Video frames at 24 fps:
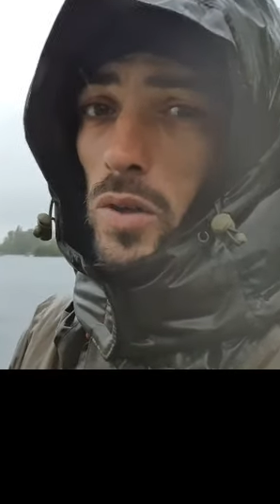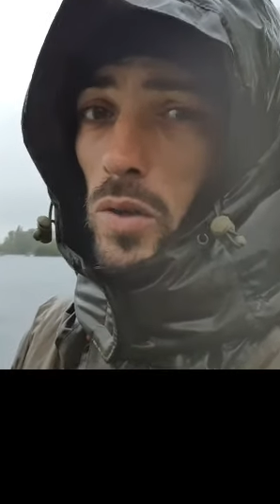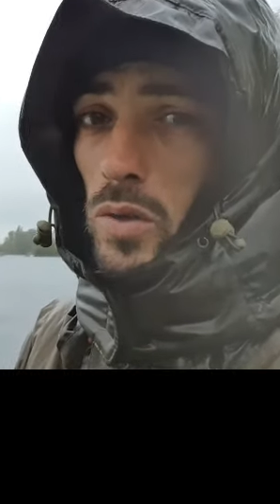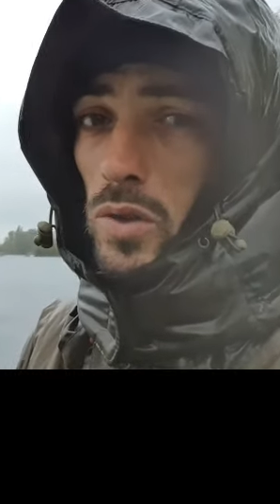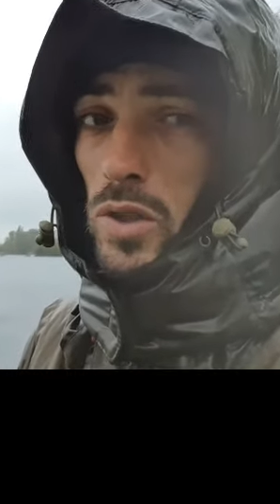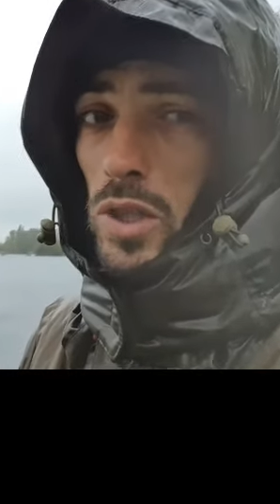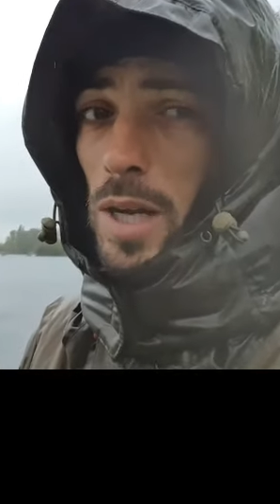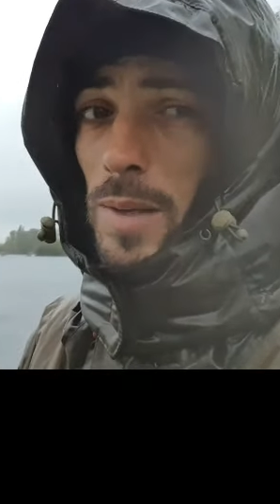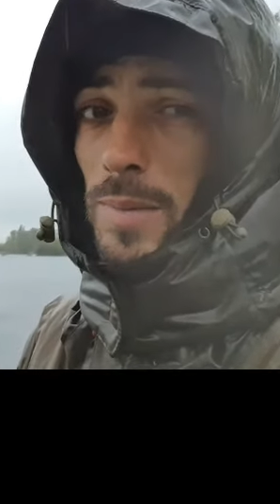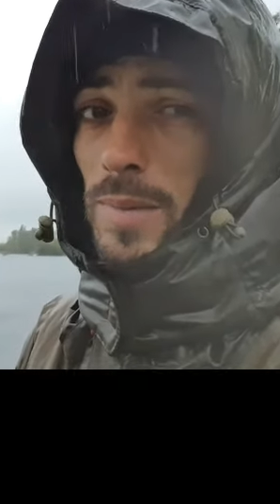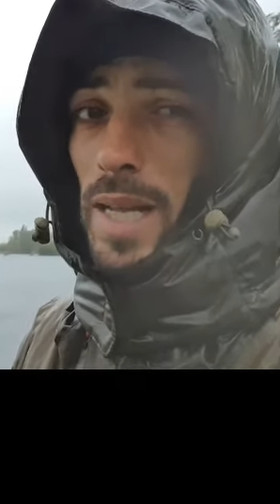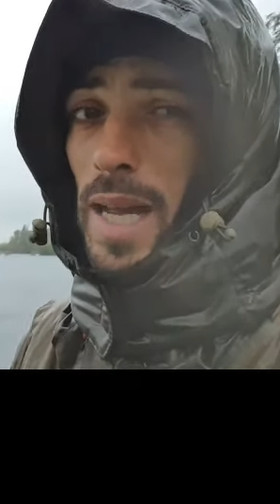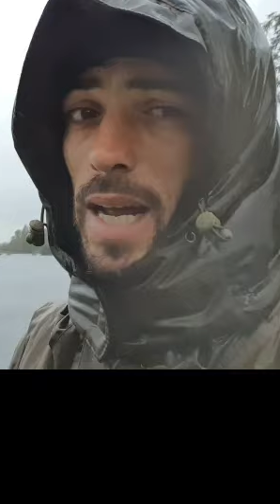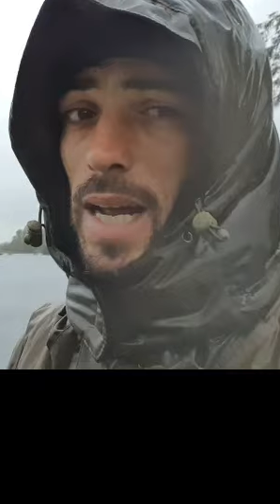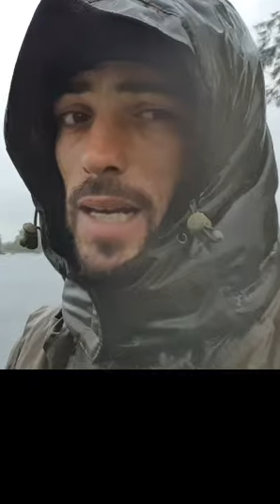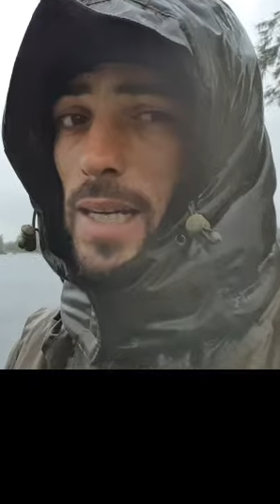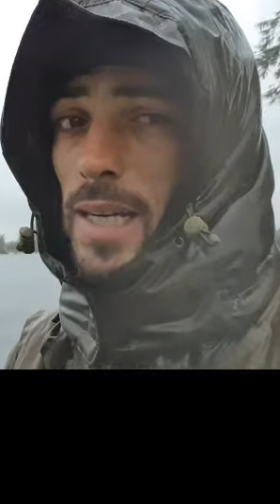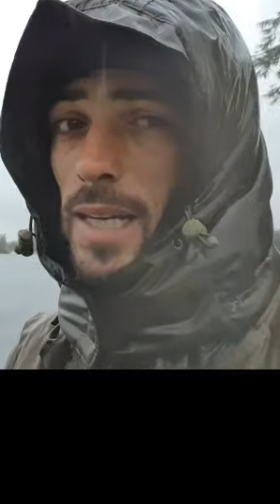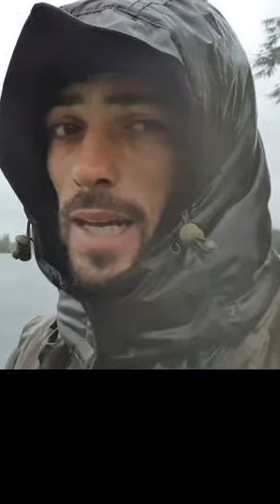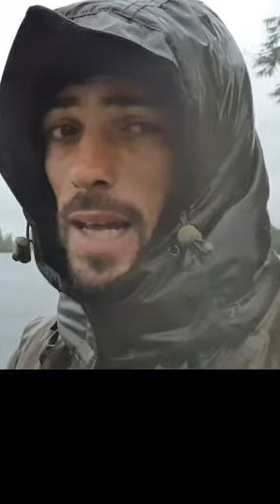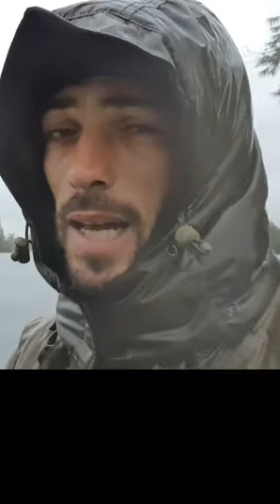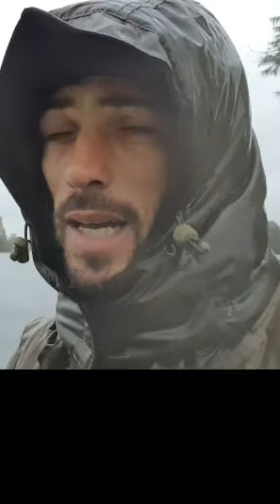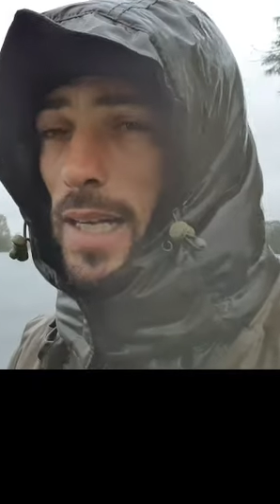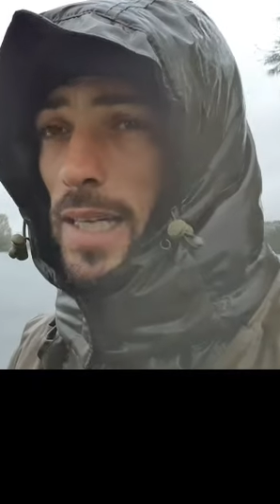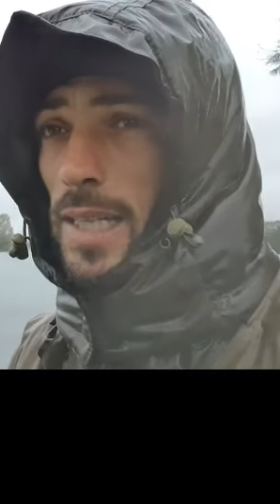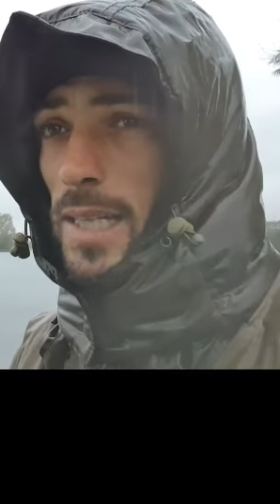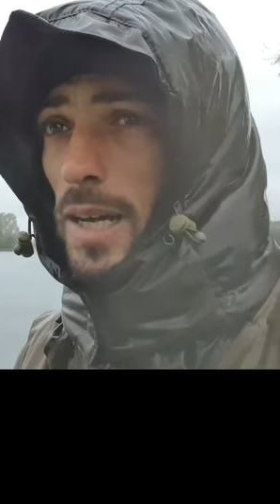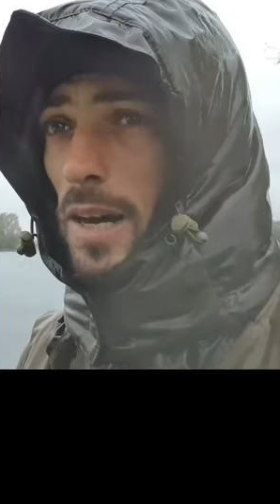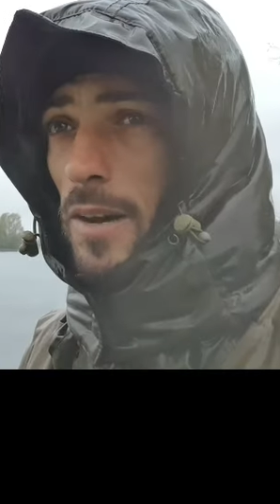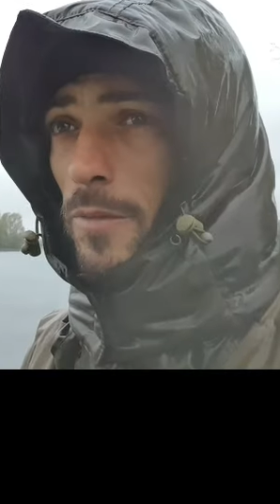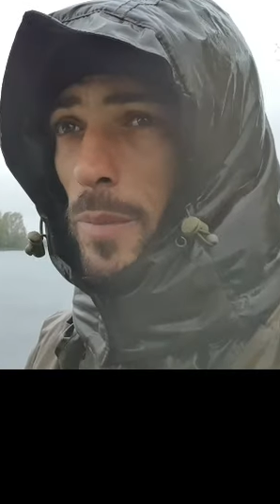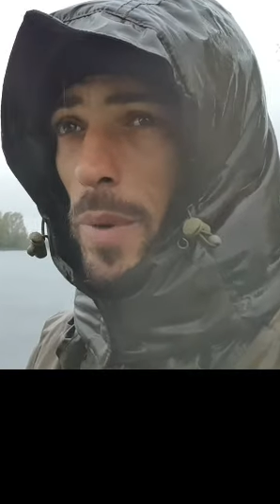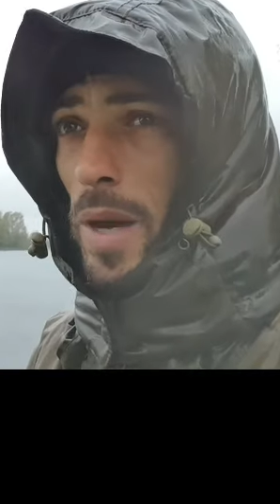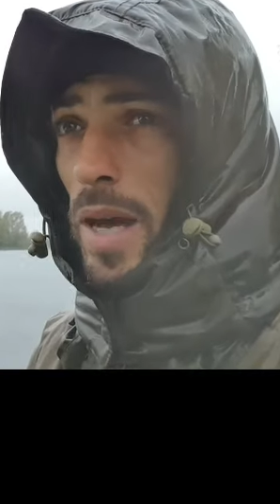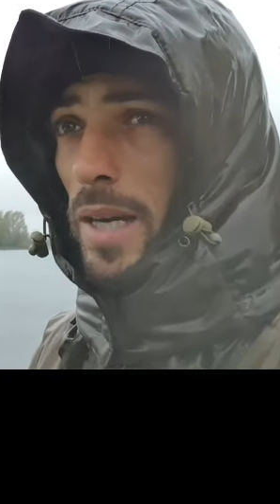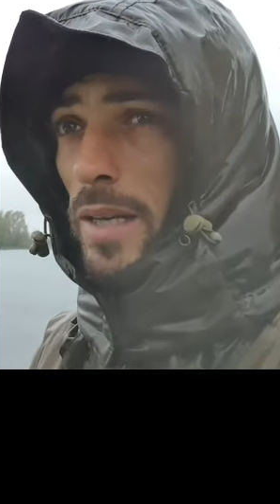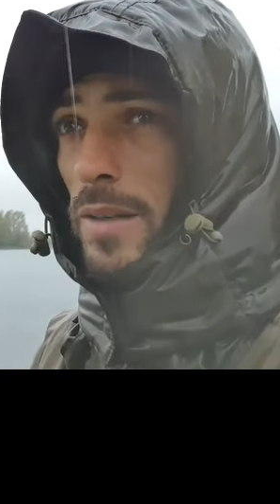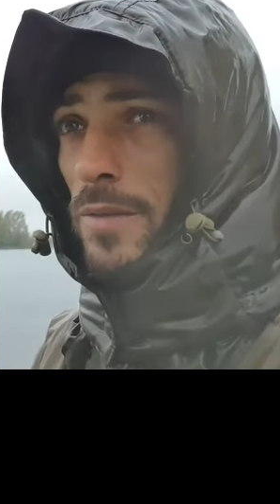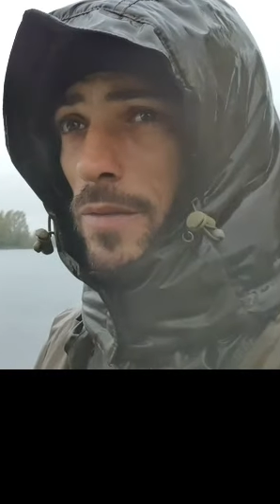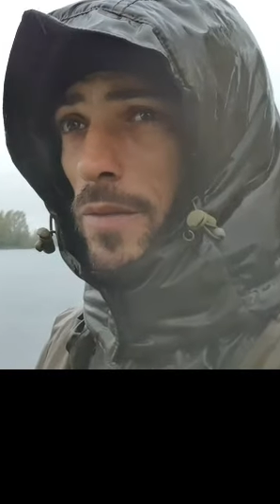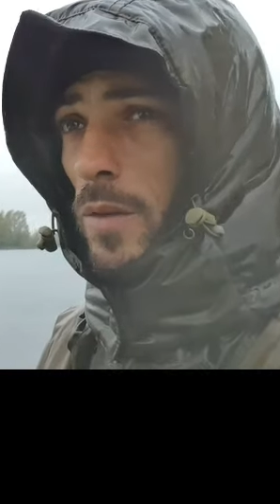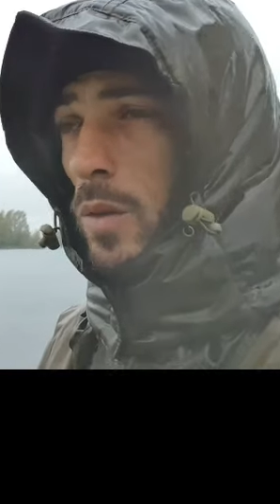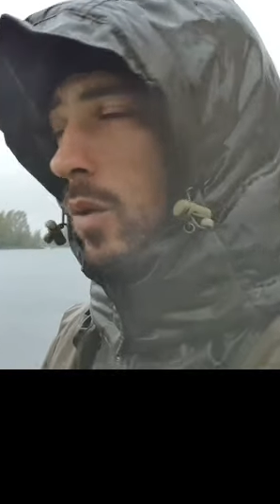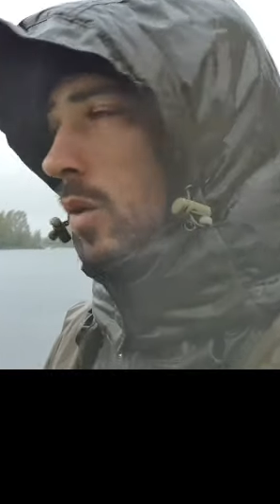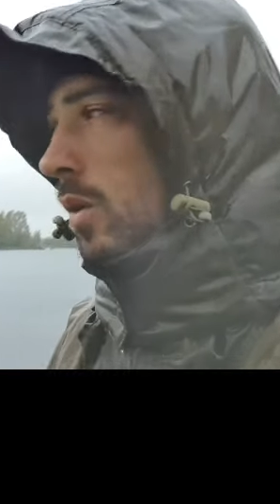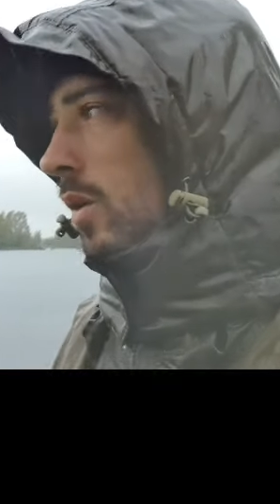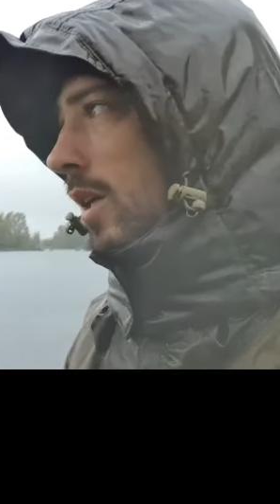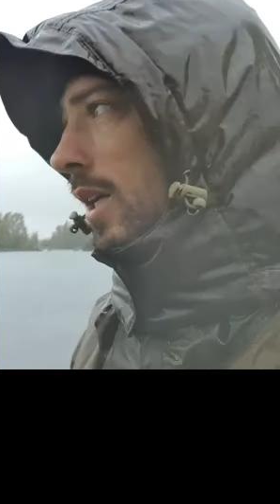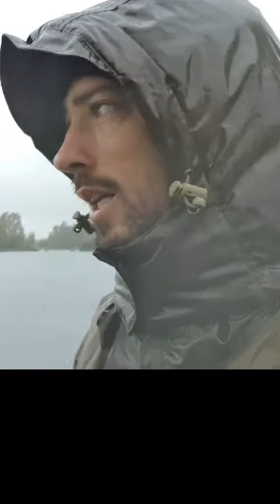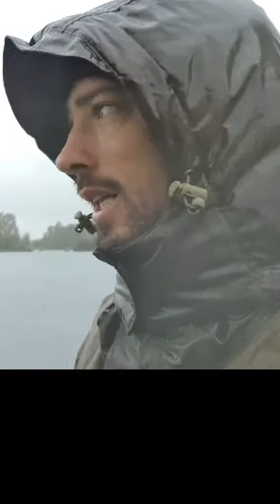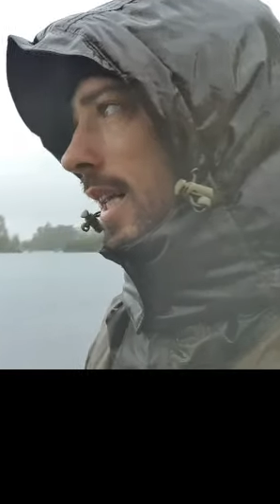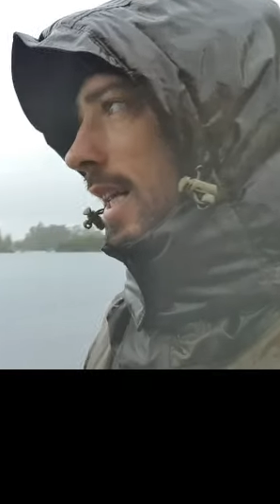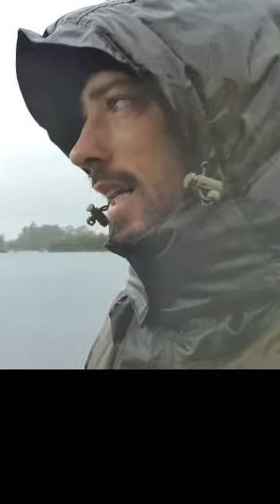not jump down the lake that I paid for